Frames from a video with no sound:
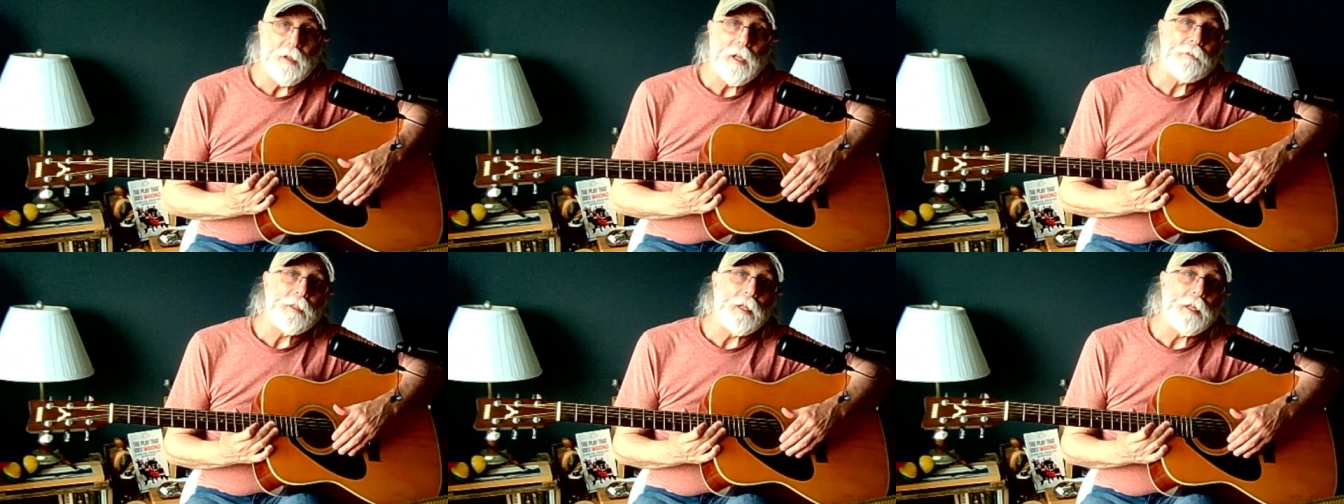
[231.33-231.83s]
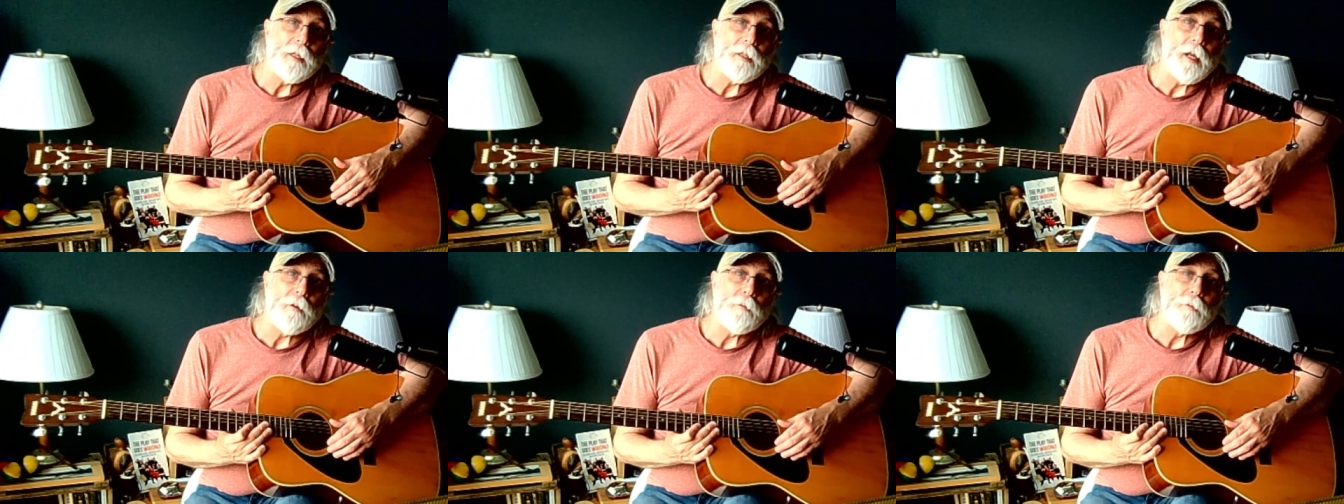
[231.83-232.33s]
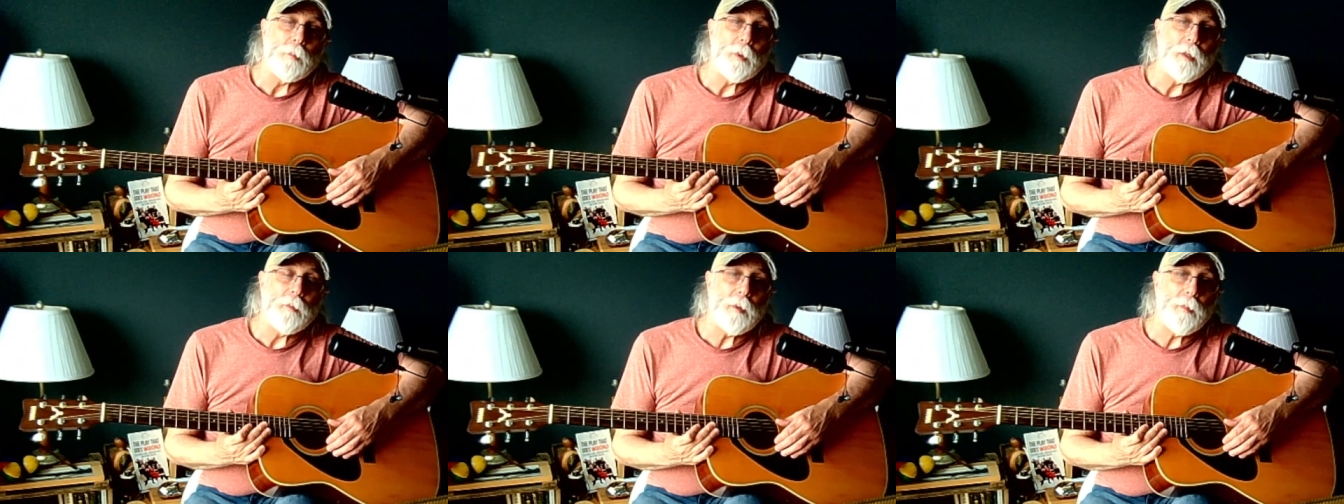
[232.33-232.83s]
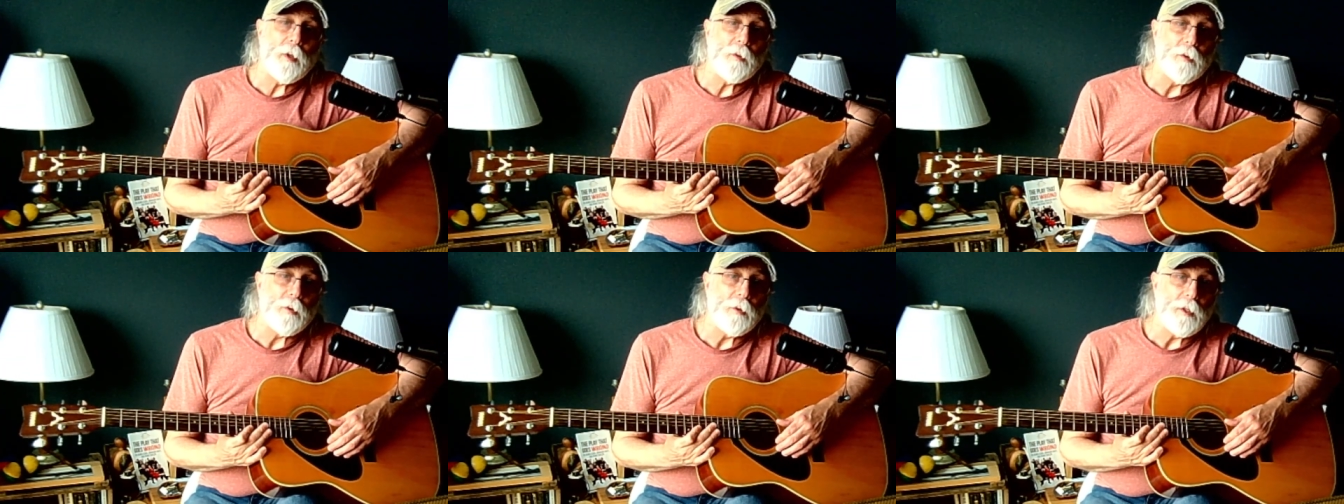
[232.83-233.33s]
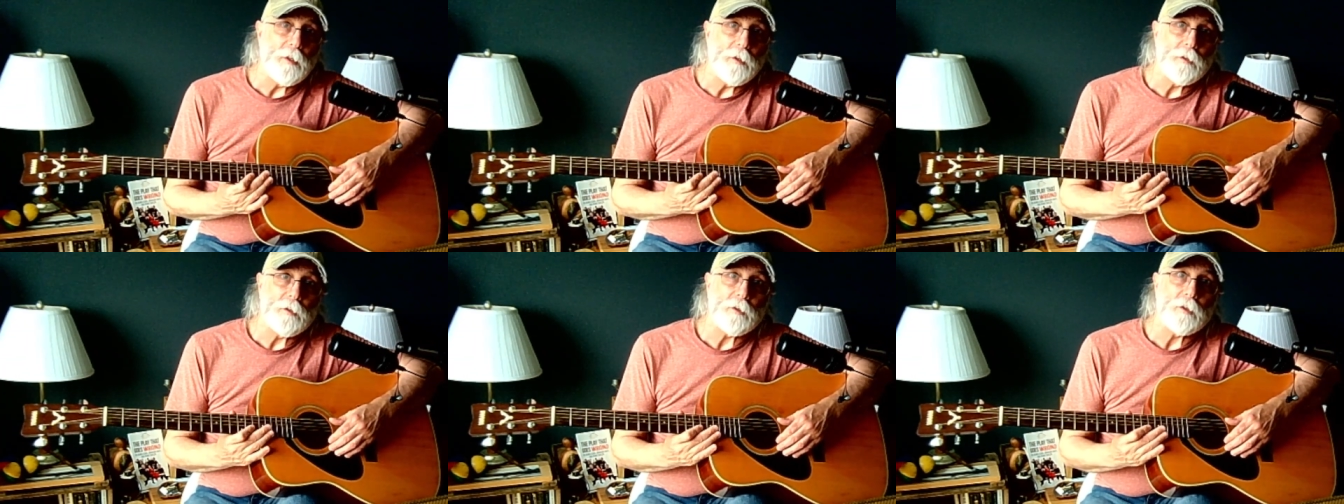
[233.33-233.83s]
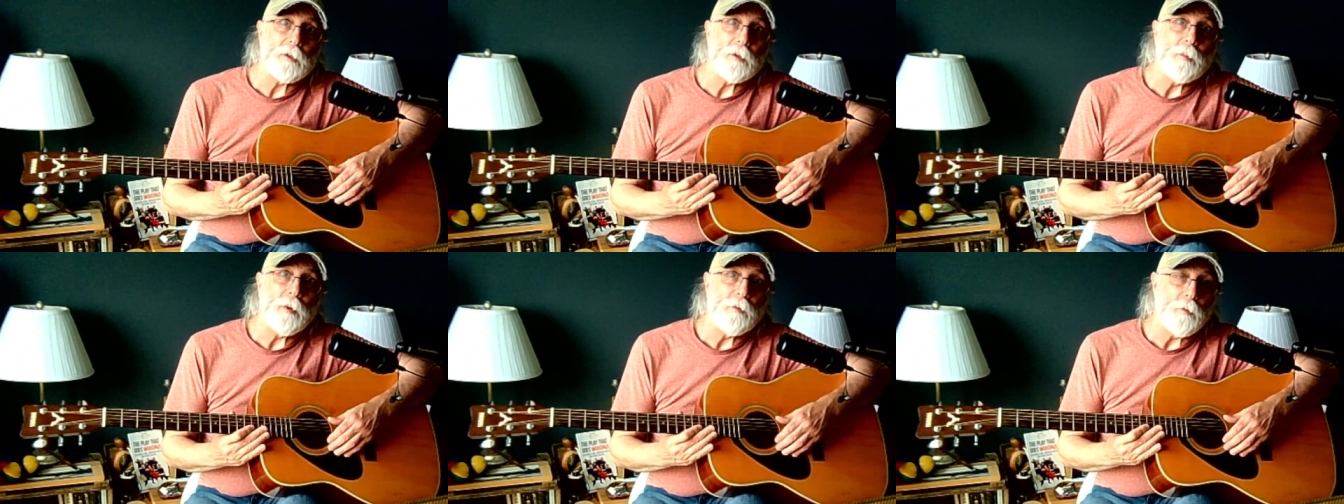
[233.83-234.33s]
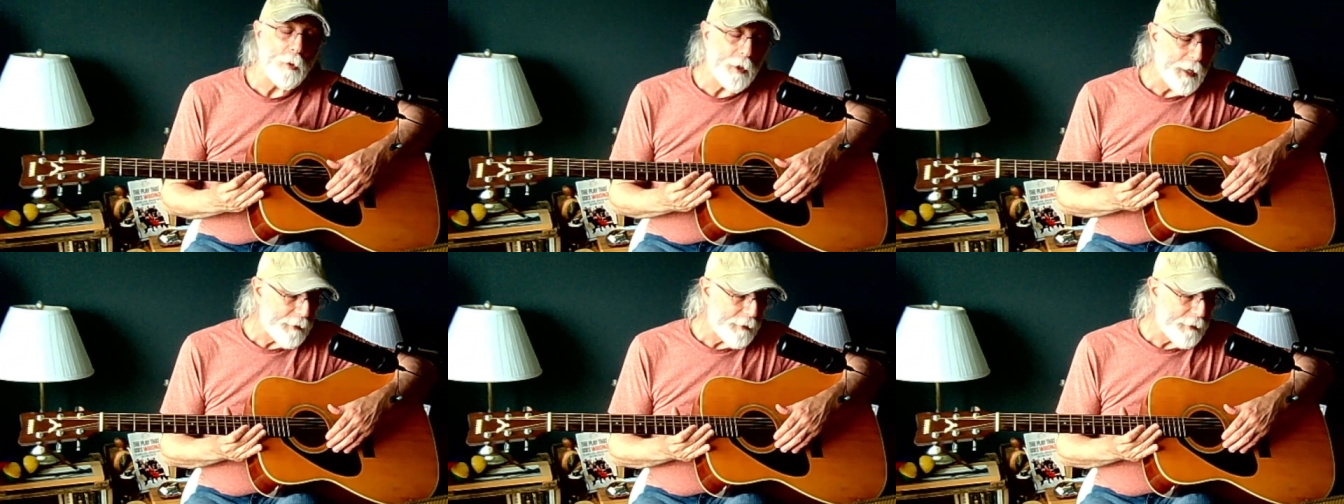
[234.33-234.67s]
left it like that for probably about 30 years or so before I